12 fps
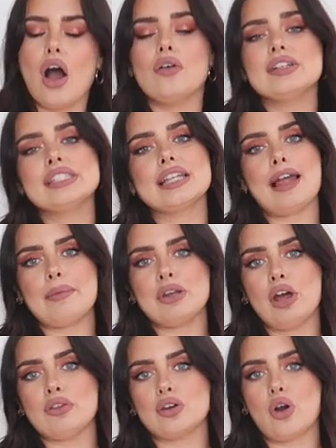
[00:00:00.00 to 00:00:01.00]
Obviously, let me
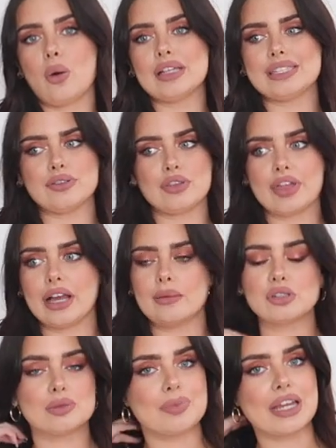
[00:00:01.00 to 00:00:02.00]
know in the comments if you think
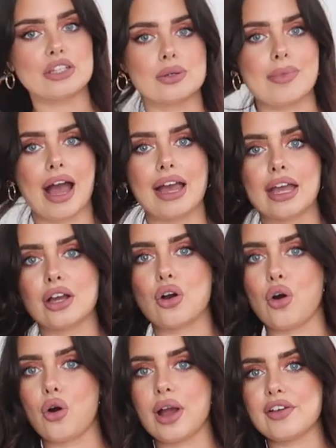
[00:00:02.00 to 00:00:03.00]
I'm just being dramatic
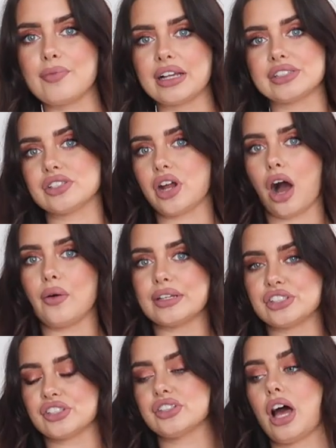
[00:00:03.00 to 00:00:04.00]
or if my style
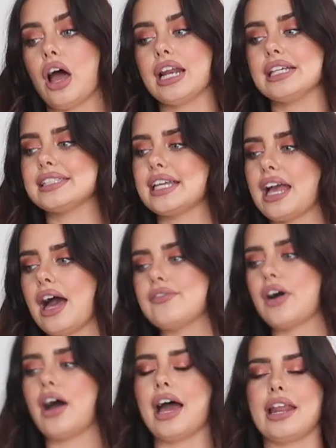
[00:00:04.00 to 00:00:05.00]
is just the ugliest thing
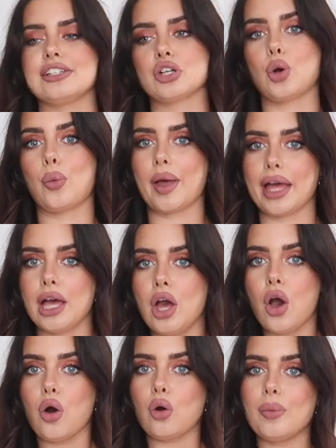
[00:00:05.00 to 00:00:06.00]
ever and I should quit
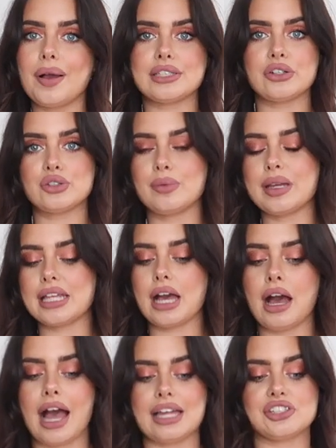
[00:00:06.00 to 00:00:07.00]
all my social
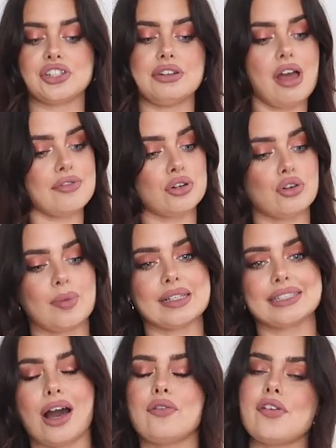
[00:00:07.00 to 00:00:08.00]
media and should never call
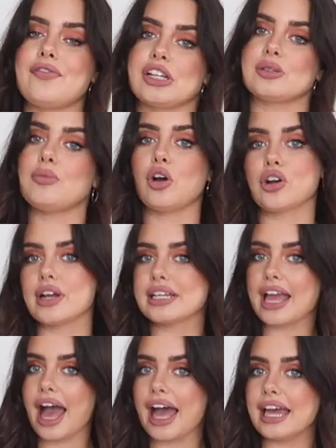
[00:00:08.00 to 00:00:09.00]
myself a fashion blogger
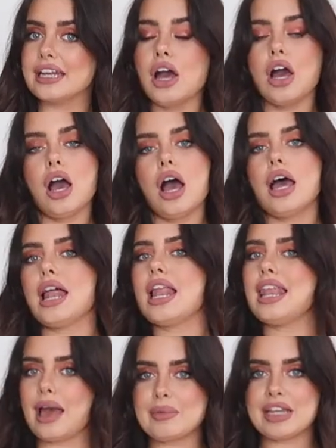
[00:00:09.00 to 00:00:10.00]
again.
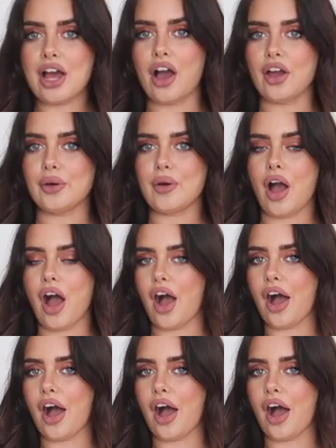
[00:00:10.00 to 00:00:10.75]
Let me know,